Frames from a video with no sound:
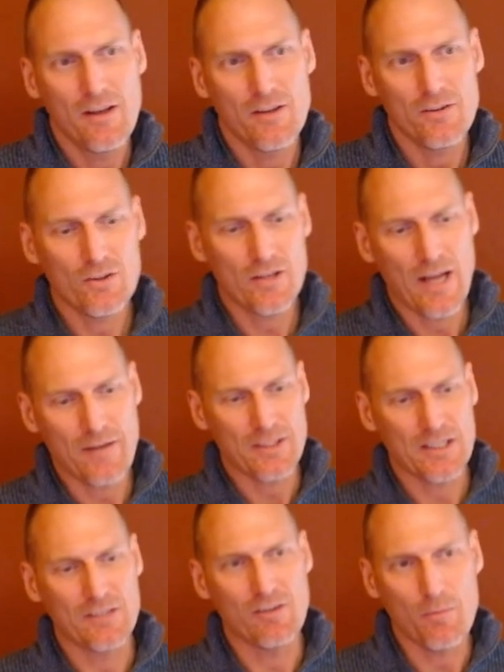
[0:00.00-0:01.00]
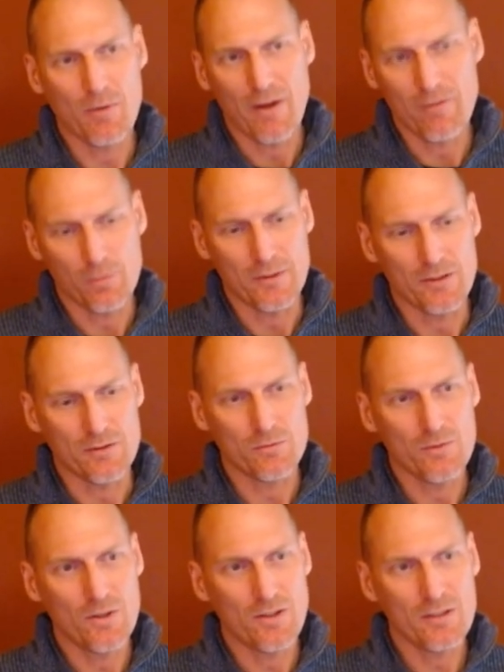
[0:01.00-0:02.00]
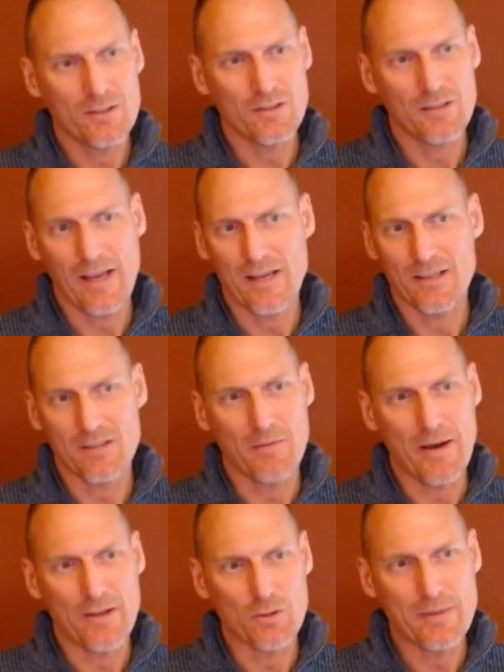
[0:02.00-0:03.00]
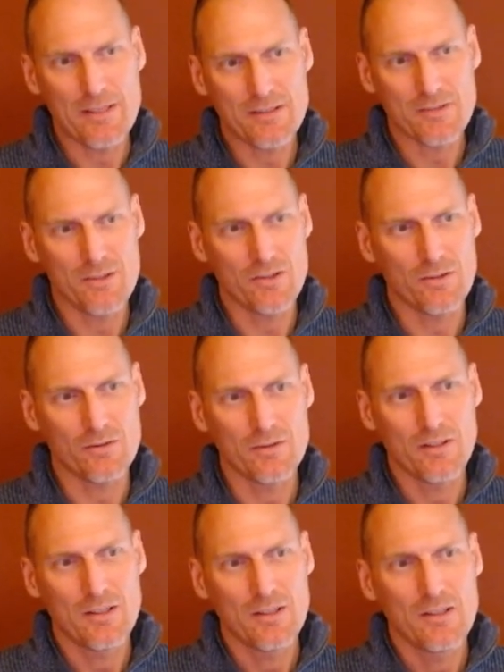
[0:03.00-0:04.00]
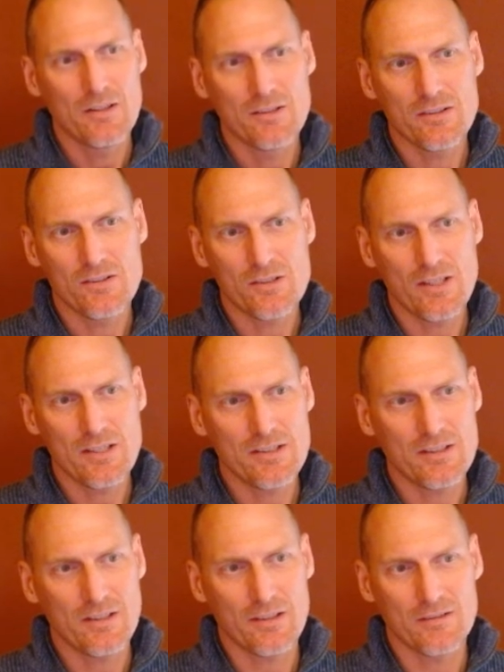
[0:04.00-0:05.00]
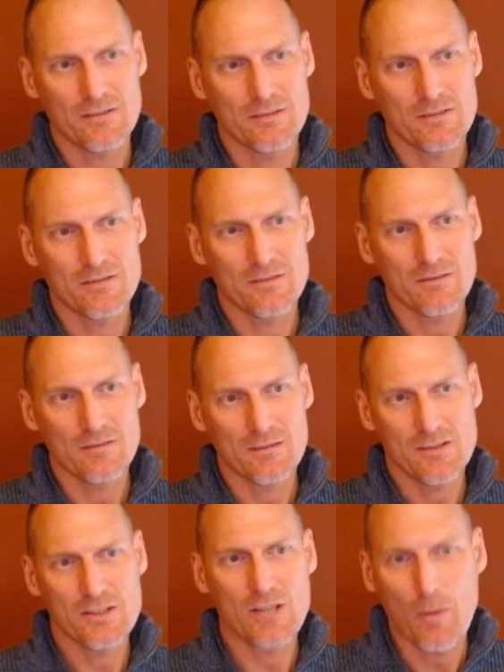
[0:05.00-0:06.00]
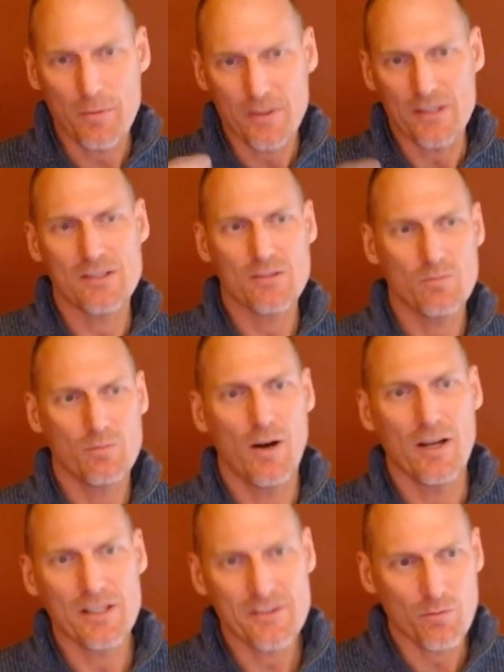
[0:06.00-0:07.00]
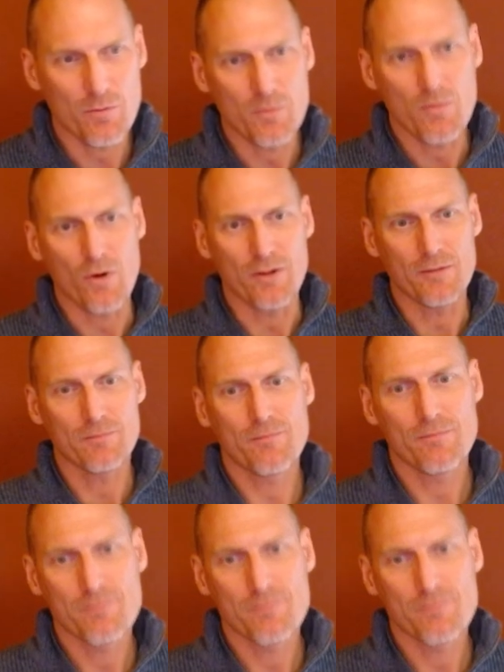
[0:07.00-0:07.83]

You're going to have to give up probably your rook and a minor piece or two just to stop these pawns from promoting.